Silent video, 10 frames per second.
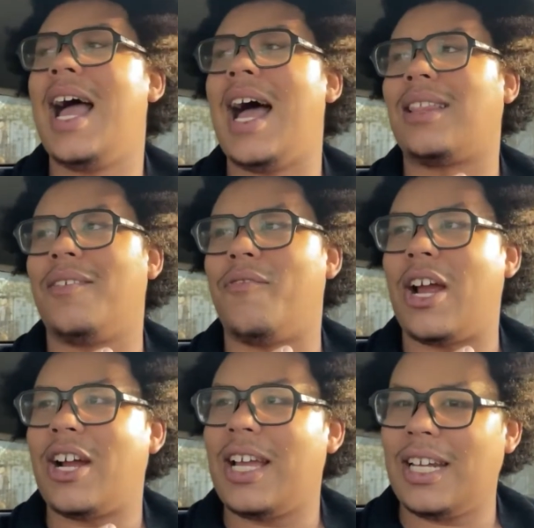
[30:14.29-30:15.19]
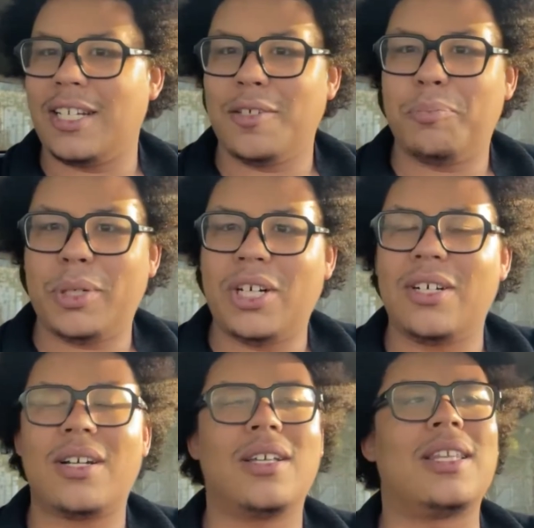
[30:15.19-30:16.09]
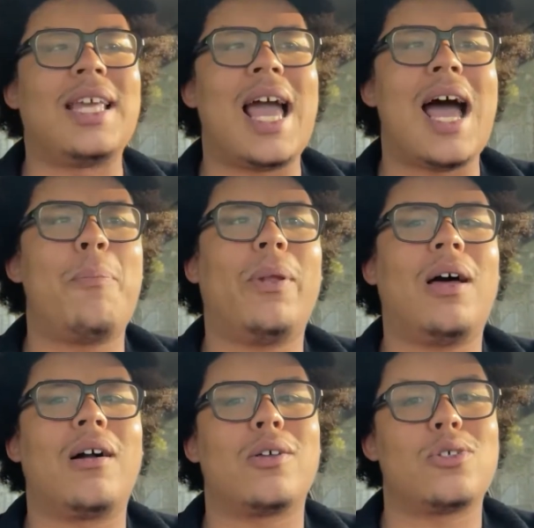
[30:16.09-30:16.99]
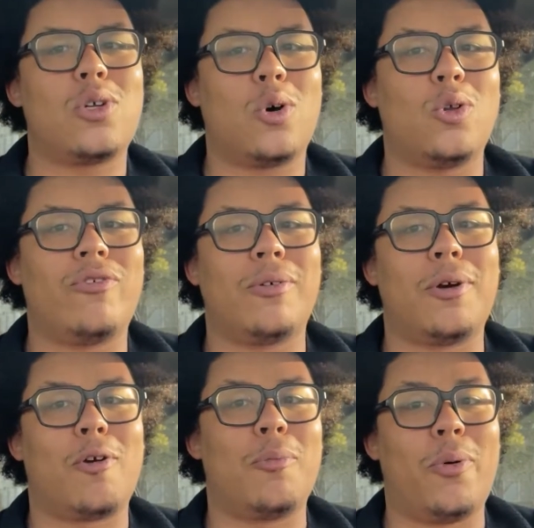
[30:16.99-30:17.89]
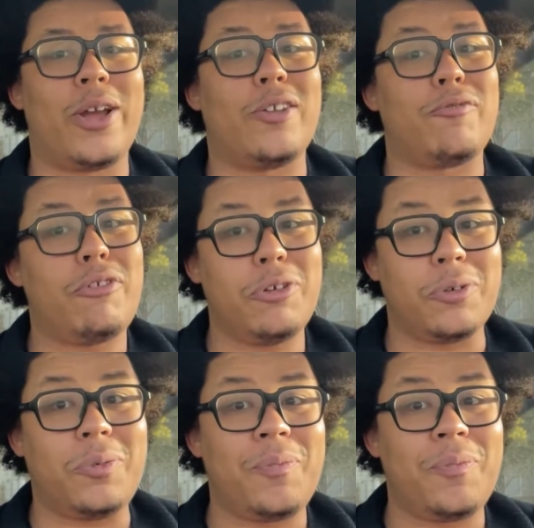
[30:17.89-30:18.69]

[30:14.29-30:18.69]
At the very end of the book, the epilogue is told from her point of view.